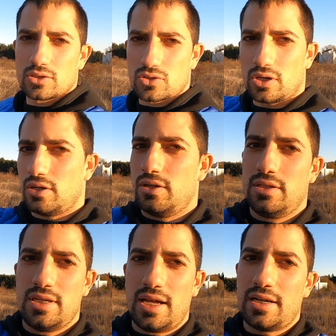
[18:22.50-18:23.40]
So
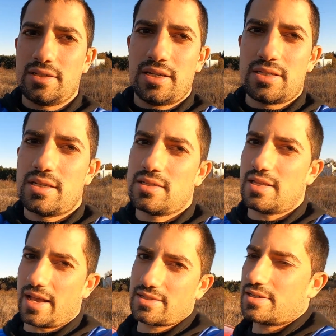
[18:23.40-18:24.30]
the other things
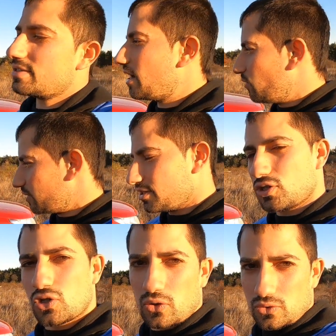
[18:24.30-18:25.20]
is the extras. I
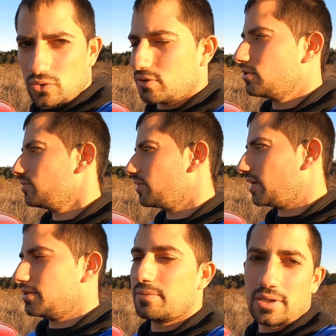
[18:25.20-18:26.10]
already showed you. You
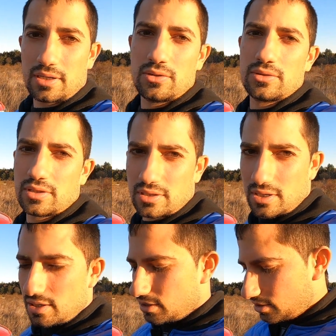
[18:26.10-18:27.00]
get a really good
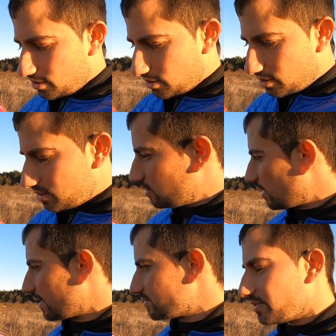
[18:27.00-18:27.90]

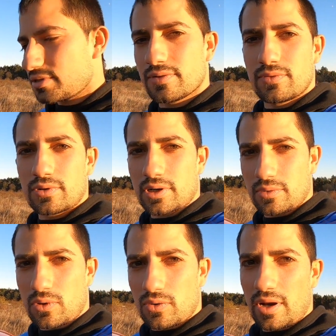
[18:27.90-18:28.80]
extras for
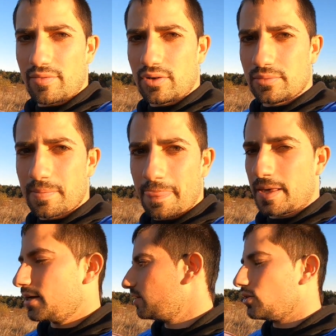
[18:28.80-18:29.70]
a low level.
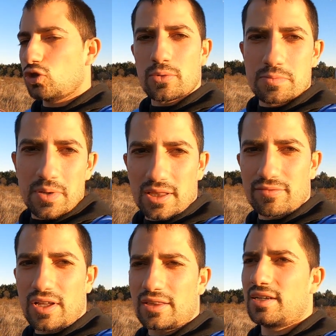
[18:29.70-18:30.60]
The top
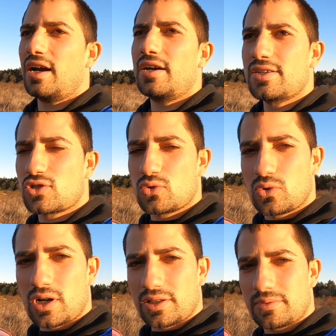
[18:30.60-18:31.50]
speed of that car is
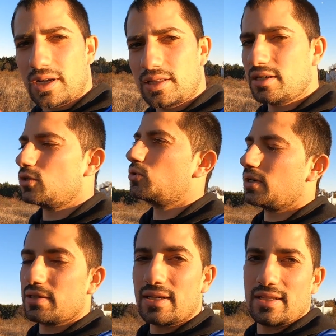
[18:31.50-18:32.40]

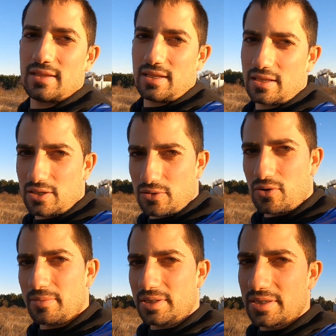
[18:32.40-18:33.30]
210
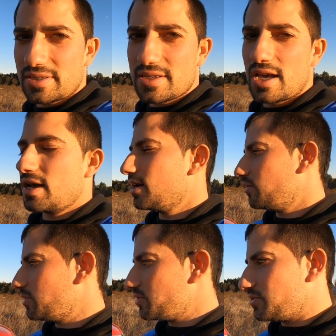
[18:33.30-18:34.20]
kilometers,
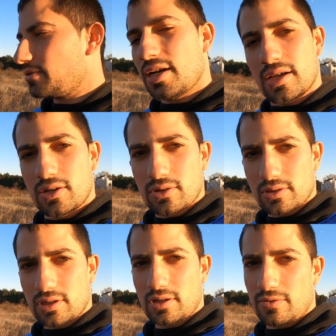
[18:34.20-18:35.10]
which is really
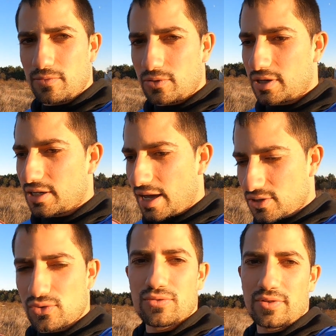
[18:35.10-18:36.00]
good for a
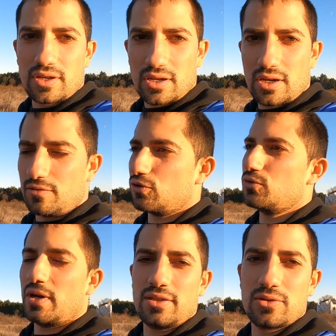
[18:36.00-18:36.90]
SUV for
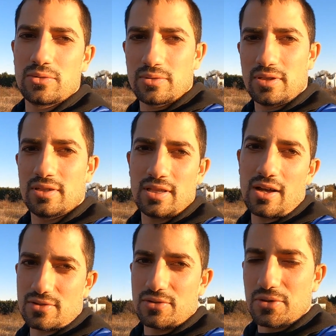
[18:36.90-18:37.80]

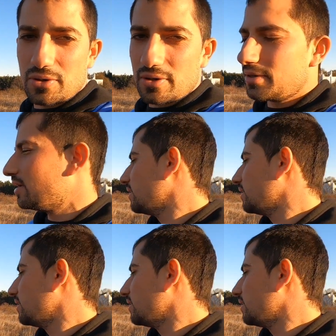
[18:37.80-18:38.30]
22,000 euro.